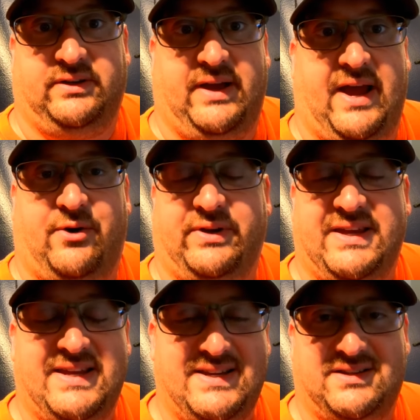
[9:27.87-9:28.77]
how
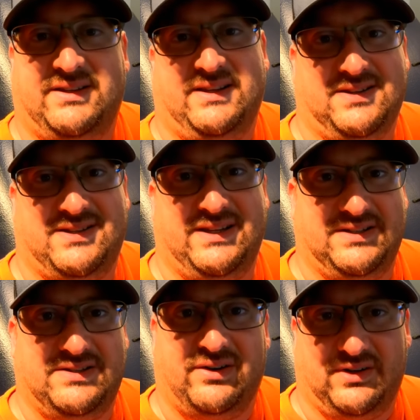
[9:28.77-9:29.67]
easily this thing
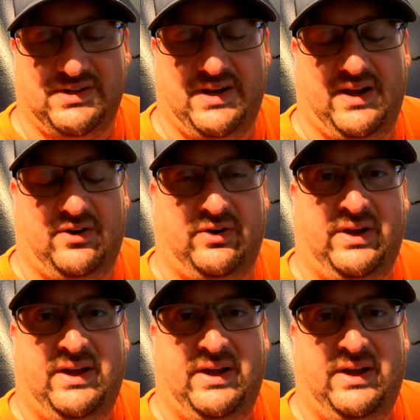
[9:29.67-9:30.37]
starts now,